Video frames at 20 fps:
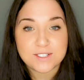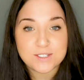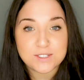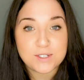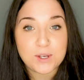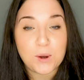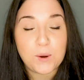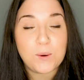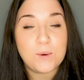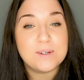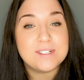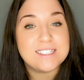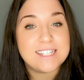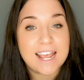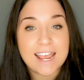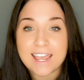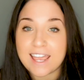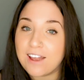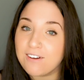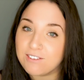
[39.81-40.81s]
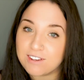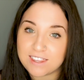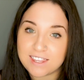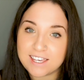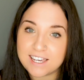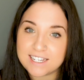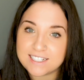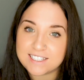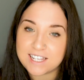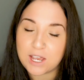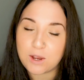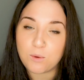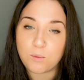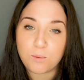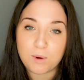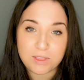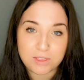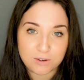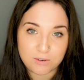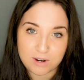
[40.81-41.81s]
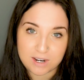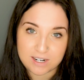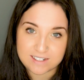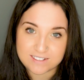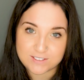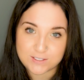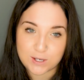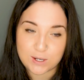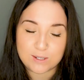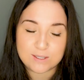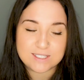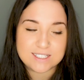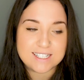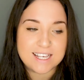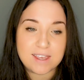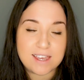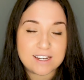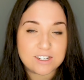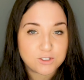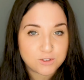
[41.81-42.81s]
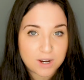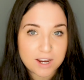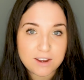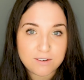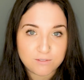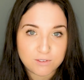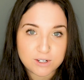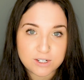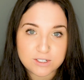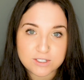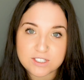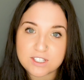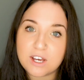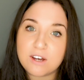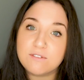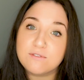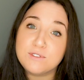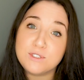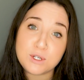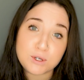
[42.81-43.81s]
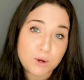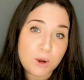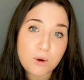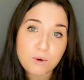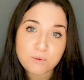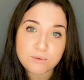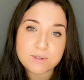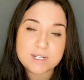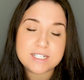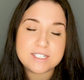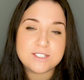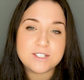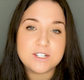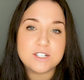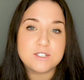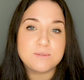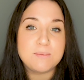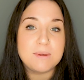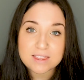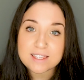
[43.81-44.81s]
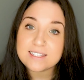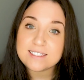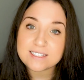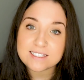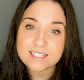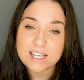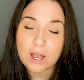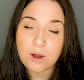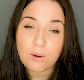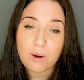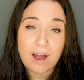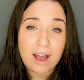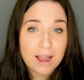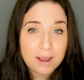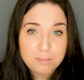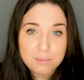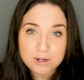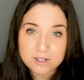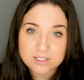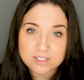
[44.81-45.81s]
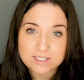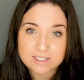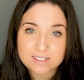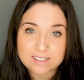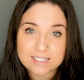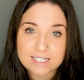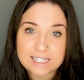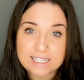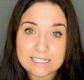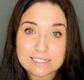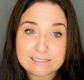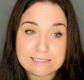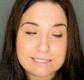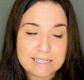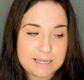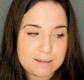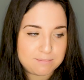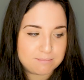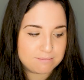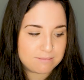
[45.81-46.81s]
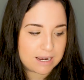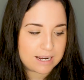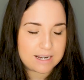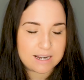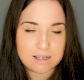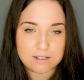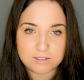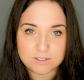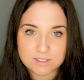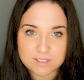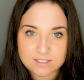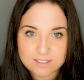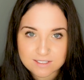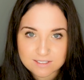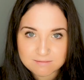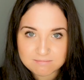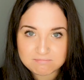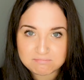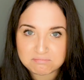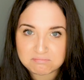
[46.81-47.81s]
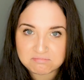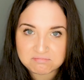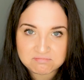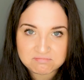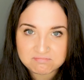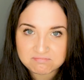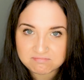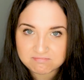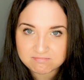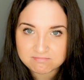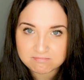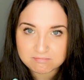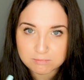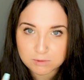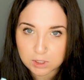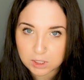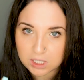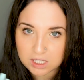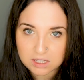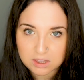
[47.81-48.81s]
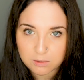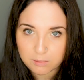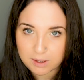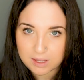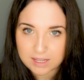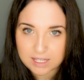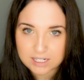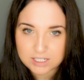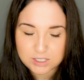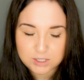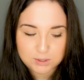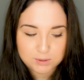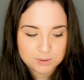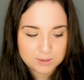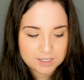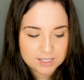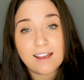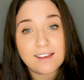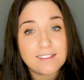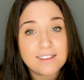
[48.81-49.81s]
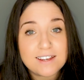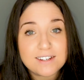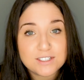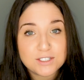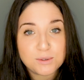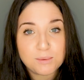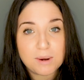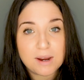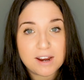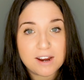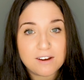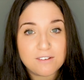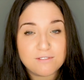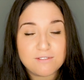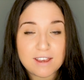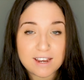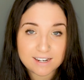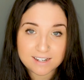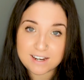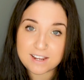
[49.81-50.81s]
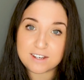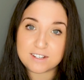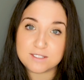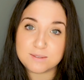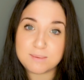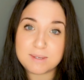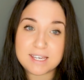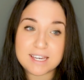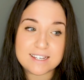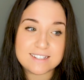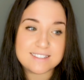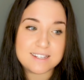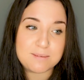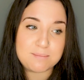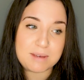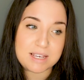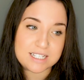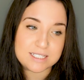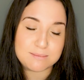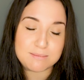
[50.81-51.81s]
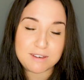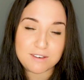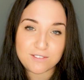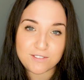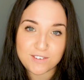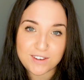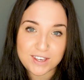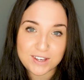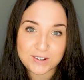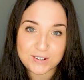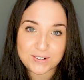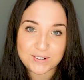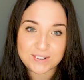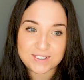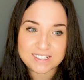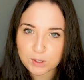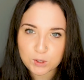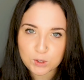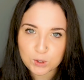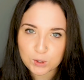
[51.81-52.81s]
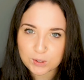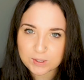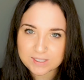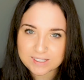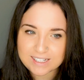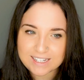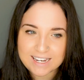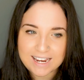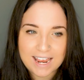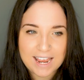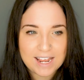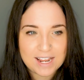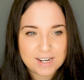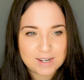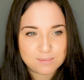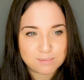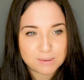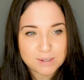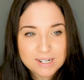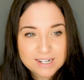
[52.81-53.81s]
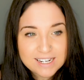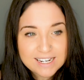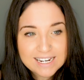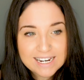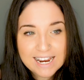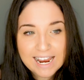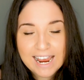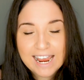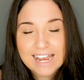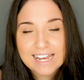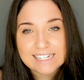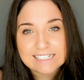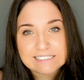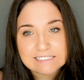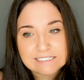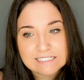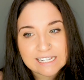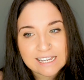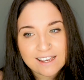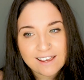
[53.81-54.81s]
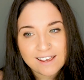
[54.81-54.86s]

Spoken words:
So take everything I say with a grain of salt and try it for yourself, do your own research, but this is how I personally keep my nails looking the way they do. I like to wear fake nails because it makes me feel girly and pretty, and